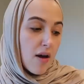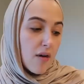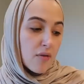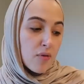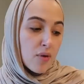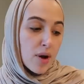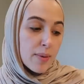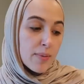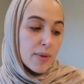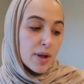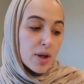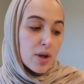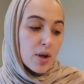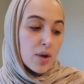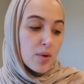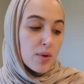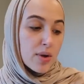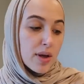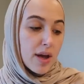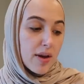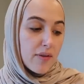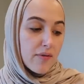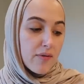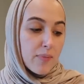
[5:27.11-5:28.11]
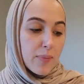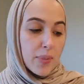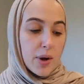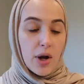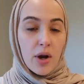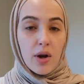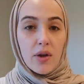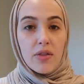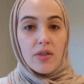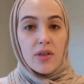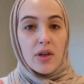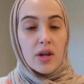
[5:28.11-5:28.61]
of women who gave
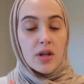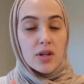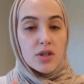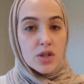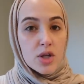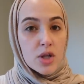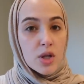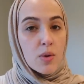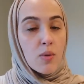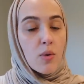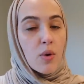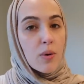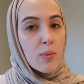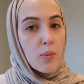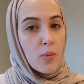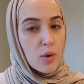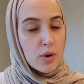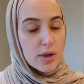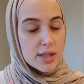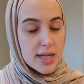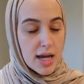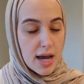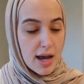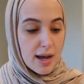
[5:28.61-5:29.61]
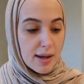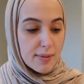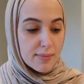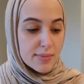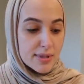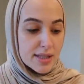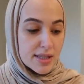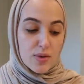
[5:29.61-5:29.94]
birth 2 or more times.